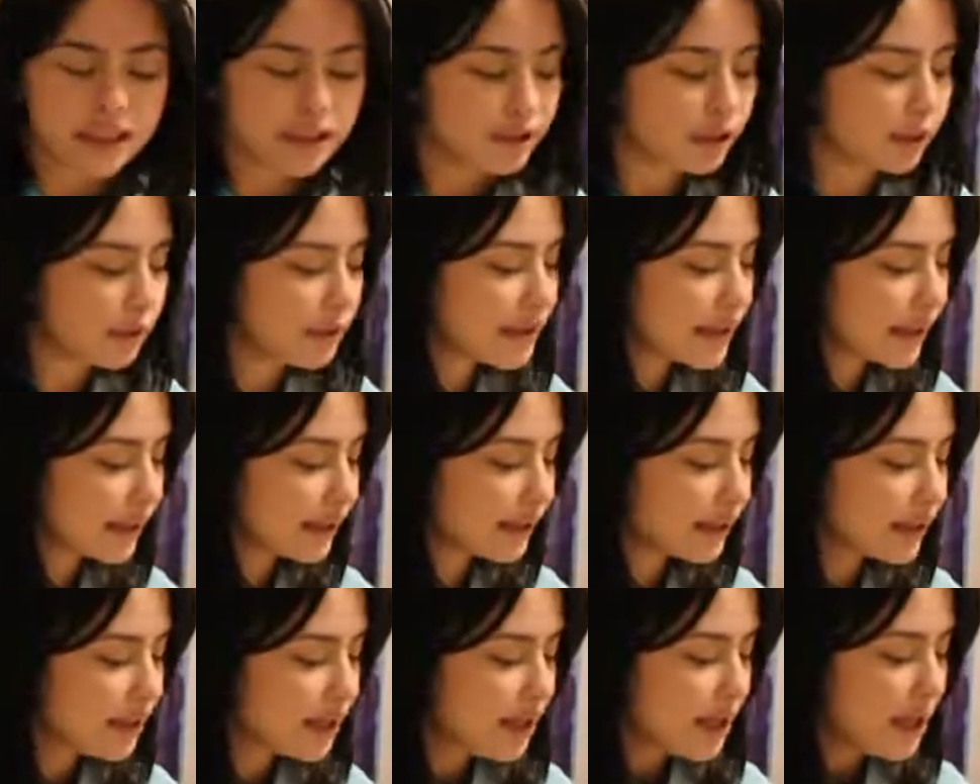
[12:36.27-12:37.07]
So it's
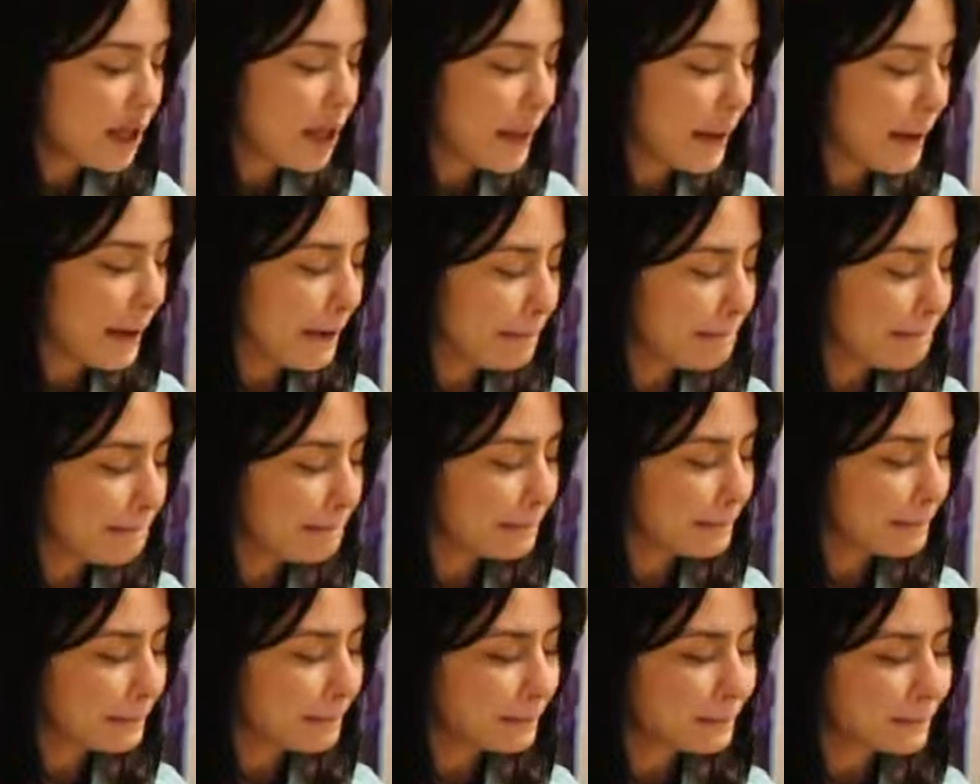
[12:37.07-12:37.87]
like,
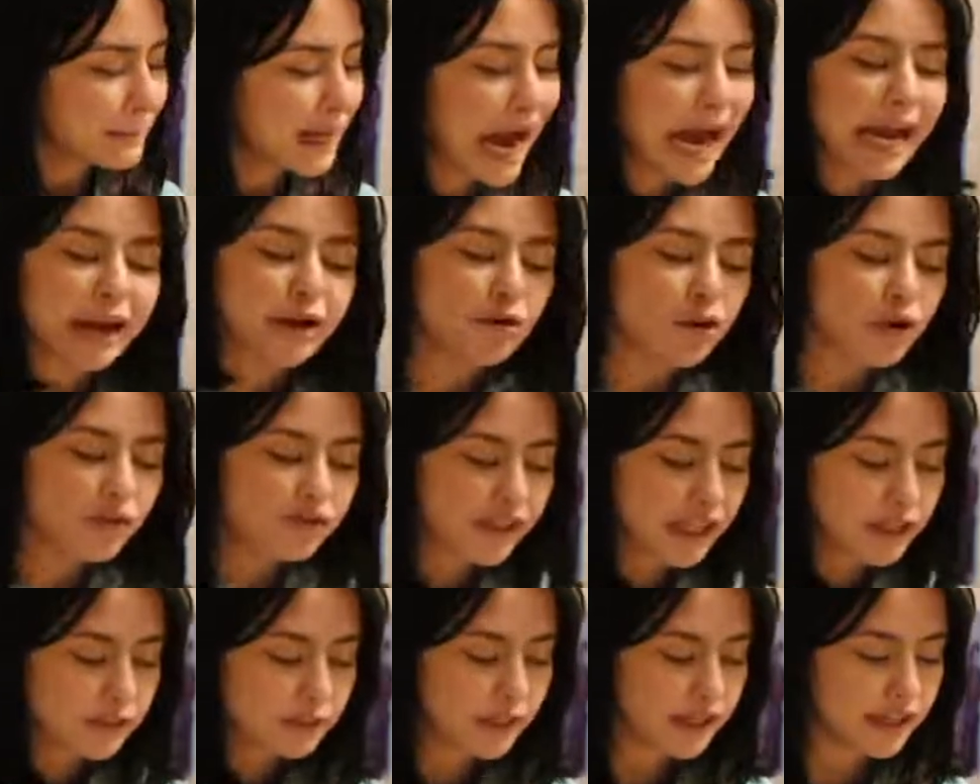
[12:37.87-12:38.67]
I don't know
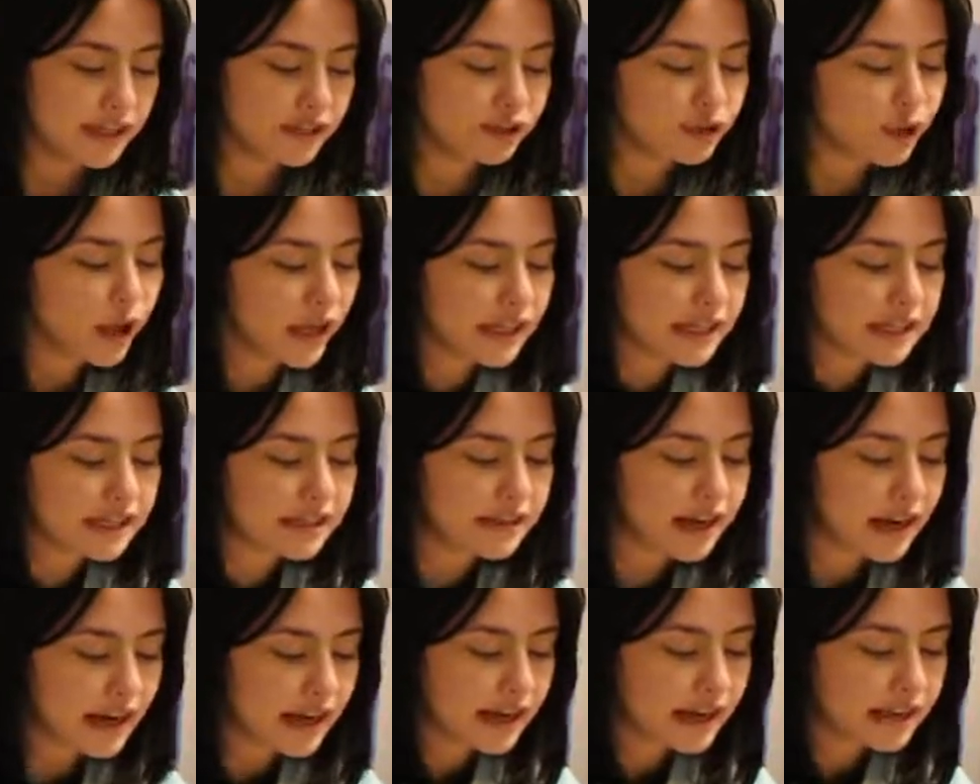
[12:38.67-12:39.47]
if that's what he's trying to
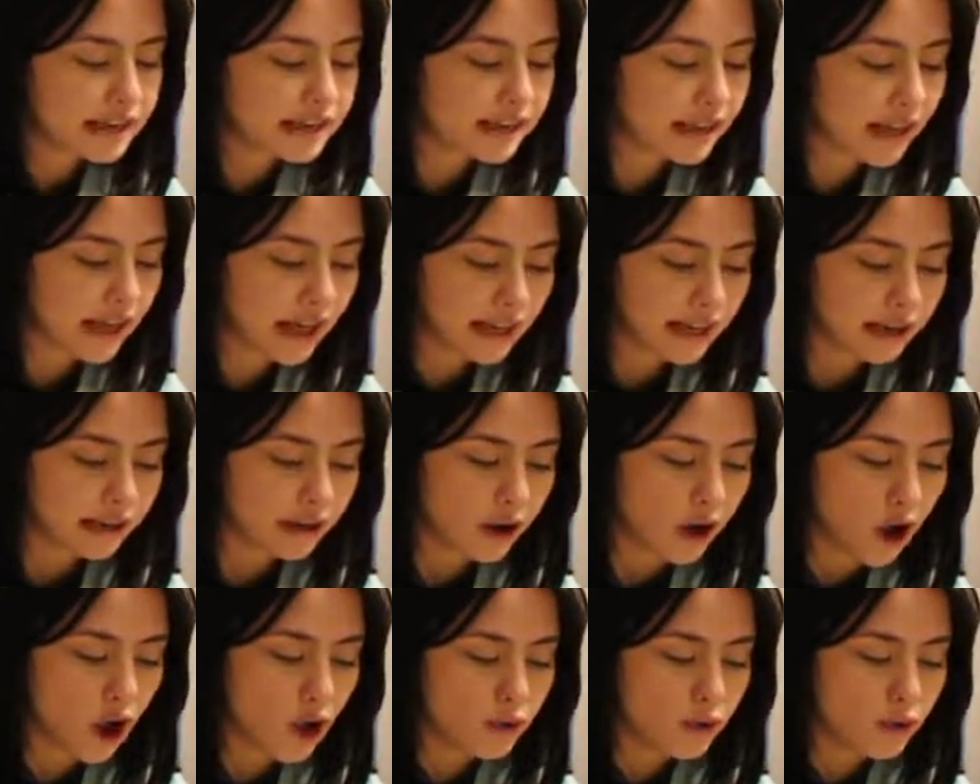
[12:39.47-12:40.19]
say, is that,